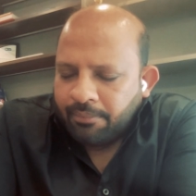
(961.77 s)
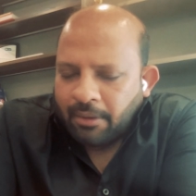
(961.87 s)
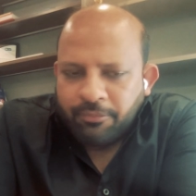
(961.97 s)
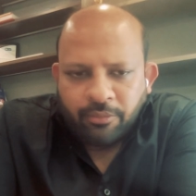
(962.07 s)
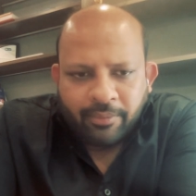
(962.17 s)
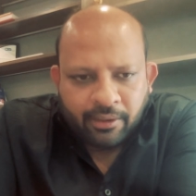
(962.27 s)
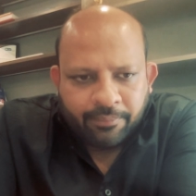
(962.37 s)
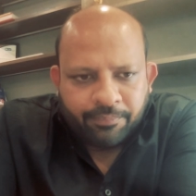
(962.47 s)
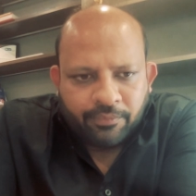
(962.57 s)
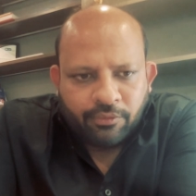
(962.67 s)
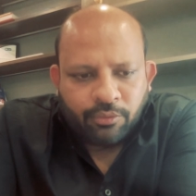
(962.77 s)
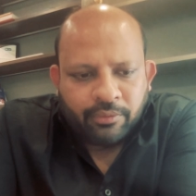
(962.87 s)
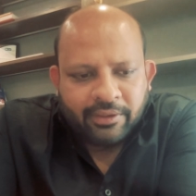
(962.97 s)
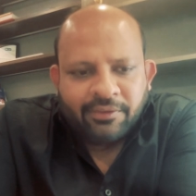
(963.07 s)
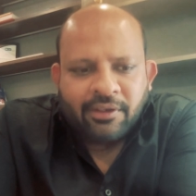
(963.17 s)
Jumeirah.
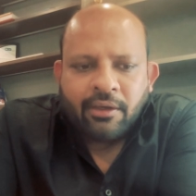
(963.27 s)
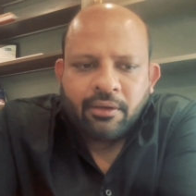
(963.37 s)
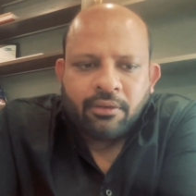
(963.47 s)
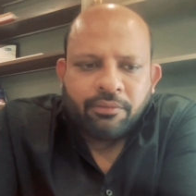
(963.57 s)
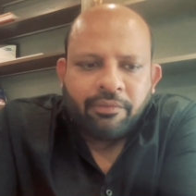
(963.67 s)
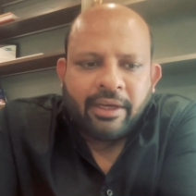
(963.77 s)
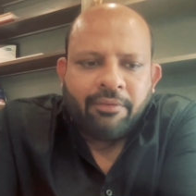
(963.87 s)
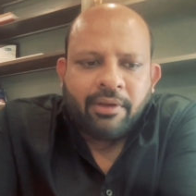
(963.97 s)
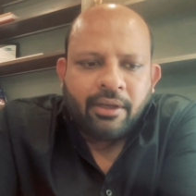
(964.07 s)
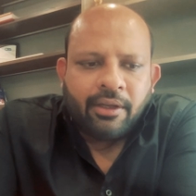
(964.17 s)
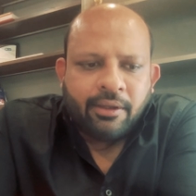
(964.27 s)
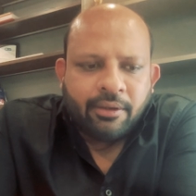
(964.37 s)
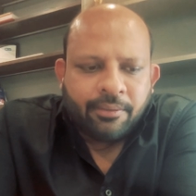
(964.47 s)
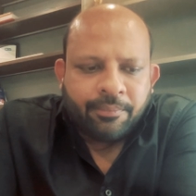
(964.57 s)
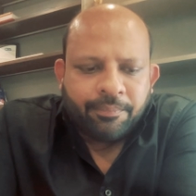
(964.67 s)
So these are very, very
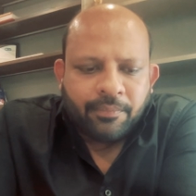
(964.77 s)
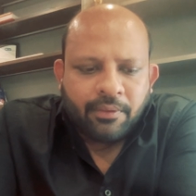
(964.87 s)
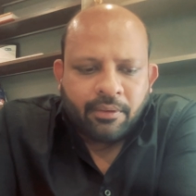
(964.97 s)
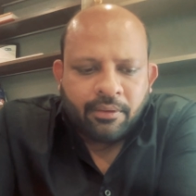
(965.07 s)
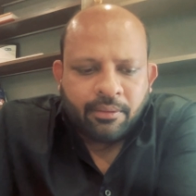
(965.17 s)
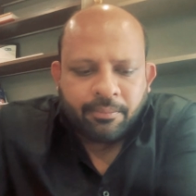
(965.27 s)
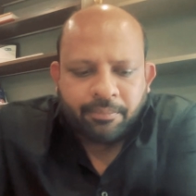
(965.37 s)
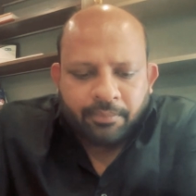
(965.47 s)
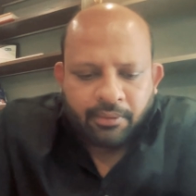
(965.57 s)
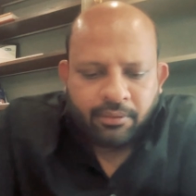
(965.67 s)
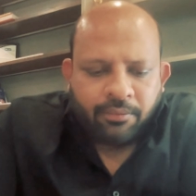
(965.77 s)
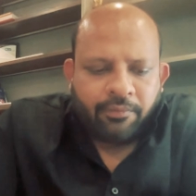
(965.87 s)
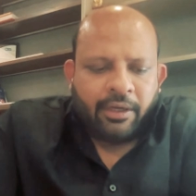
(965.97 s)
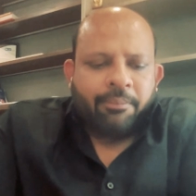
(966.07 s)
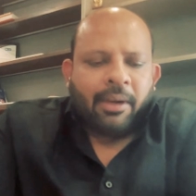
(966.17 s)

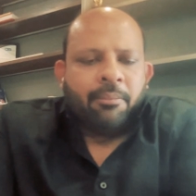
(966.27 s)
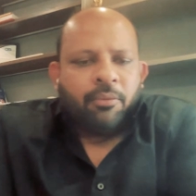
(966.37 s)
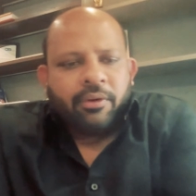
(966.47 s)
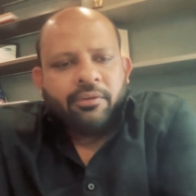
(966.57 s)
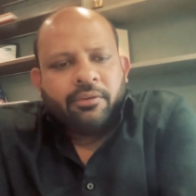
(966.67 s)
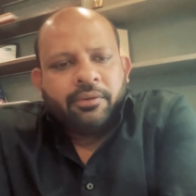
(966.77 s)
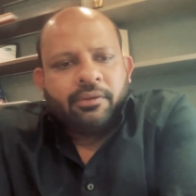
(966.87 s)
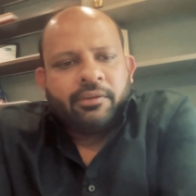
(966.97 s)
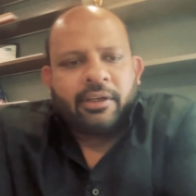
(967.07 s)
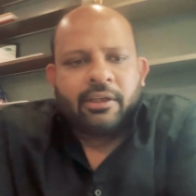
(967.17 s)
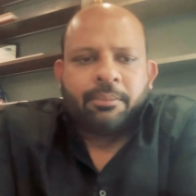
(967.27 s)
prime locations, which is there.